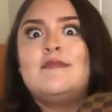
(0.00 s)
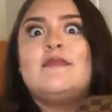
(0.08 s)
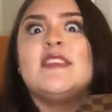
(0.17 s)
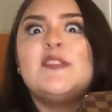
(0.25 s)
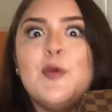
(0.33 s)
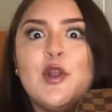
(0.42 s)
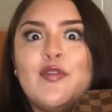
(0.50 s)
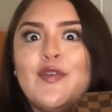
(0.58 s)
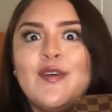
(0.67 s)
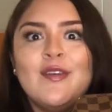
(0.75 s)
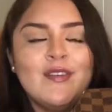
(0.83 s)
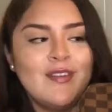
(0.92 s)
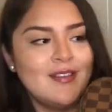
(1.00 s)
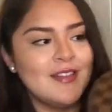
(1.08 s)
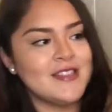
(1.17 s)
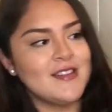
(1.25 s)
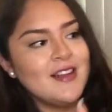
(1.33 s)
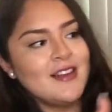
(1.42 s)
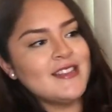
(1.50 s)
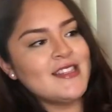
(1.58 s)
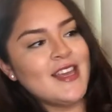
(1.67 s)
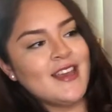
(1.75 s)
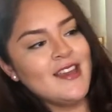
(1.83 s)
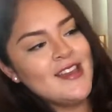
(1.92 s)
it's beautiful. That's all I can
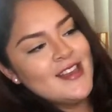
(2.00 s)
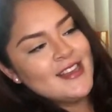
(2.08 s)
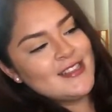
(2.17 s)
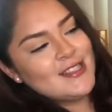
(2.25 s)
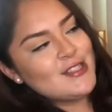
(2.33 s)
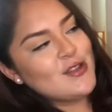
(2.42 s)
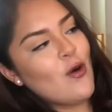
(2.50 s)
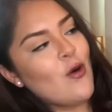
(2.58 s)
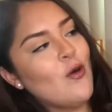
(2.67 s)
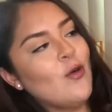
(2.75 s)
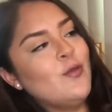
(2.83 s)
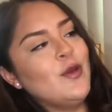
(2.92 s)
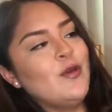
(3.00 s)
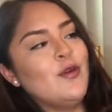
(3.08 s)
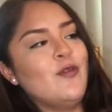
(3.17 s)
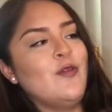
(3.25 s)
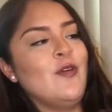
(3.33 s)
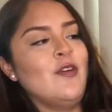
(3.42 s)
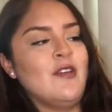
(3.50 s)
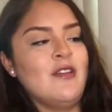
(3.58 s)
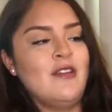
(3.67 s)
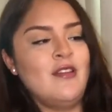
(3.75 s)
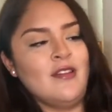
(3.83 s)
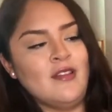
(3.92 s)
say. It's so beautiful
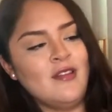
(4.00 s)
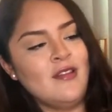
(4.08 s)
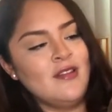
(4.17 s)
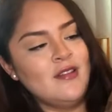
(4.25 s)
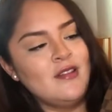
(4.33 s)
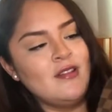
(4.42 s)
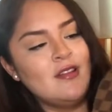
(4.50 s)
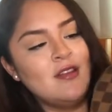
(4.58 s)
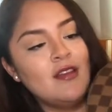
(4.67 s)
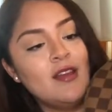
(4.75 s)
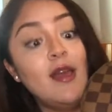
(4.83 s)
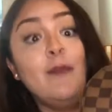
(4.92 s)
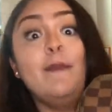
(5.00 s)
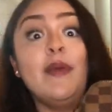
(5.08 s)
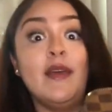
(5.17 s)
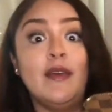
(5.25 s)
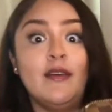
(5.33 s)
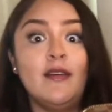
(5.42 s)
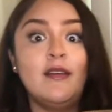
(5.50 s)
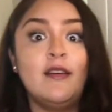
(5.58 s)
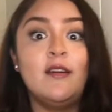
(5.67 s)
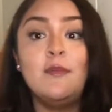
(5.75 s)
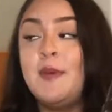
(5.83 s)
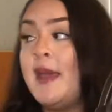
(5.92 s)
and big
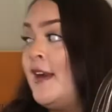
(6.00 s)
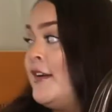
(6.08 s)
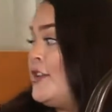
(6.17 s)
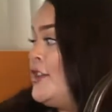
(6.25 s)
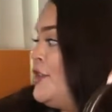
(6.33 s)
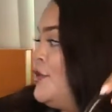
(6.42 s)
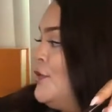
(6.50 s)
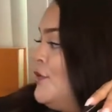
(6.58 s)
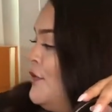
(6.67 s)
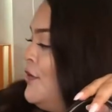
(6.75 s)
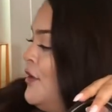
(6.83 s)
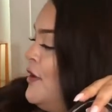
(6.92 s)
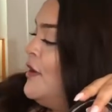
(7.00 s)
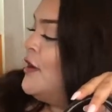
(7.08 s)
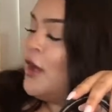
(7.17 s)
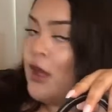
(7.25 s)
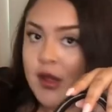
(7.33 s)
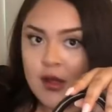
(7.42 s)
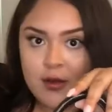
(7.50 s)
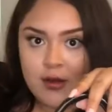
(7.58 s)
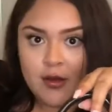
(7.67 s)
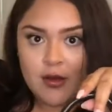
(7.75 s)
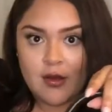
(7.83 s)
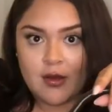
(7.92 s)
compared to
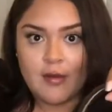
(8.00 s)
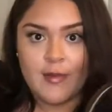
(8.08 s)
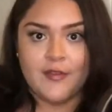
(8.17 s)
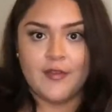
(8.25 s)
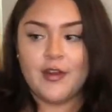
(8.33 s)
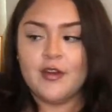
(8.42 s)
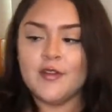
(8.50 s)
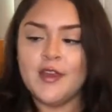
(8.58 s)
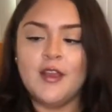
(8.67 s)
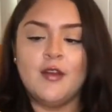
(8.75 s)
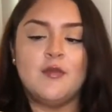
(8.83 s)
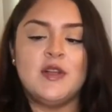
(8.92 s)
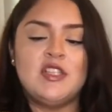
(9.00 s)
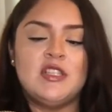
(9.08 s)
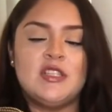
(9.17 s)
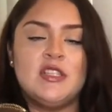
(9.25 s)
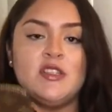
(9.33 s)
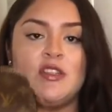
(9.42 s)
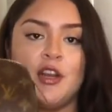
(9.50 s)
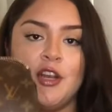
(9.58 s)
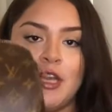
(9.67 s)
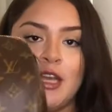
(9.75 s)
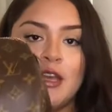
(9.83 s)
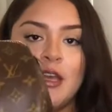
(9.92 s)
my friend over here, which is
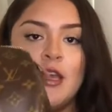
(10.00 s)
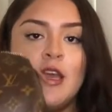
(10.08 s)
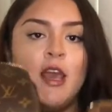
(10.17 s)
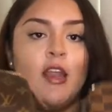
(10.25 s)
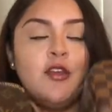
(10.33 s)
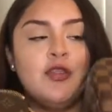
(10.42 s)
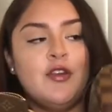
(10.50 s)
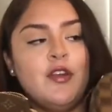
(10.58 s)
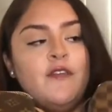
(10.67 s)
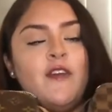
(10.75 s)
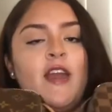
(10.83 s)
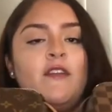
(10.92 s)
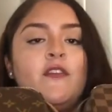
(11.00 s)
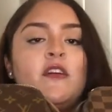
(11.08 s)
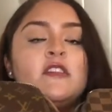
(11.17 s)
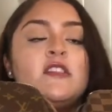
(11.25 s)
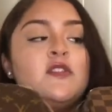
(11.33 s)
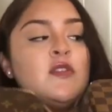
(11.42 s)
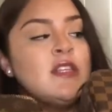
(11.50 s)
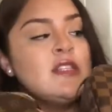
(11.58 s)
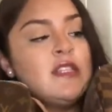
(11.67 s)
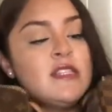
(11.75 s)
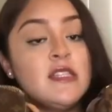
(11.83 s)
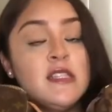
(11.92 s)
30 and a 35. So this
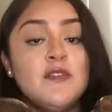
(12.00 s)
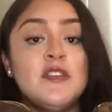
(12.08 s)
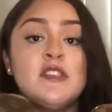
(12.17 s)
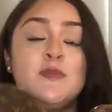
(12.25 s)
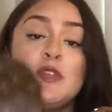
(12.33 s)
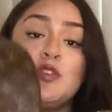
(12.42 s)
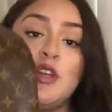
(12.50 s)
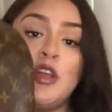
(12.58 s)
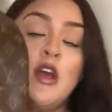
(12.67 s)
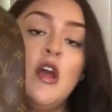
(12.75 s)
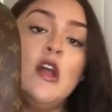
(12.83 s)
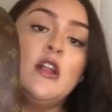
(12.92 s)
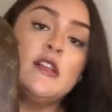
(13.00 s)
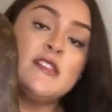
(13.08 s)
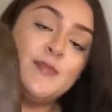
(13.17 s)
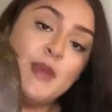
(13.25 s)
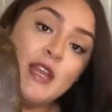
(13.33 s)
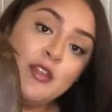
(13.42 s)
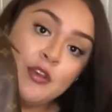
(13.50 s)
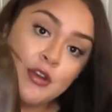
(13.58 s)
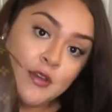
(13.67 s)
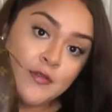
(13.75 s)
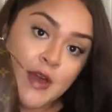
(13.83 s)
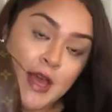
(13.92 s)
is the difference between the Speedy
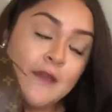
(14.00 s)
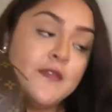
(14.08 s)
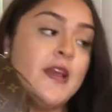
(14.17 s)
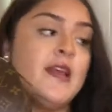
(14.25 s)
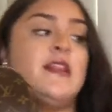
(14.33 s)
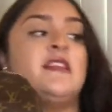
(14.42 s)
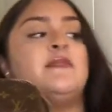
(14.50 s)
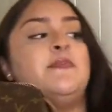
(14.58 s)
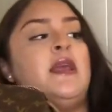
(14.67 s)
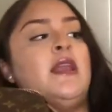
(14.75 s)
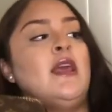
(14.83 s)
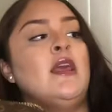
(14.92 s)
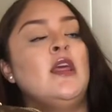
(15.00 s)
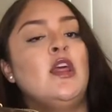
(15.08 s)
35 and the Speedy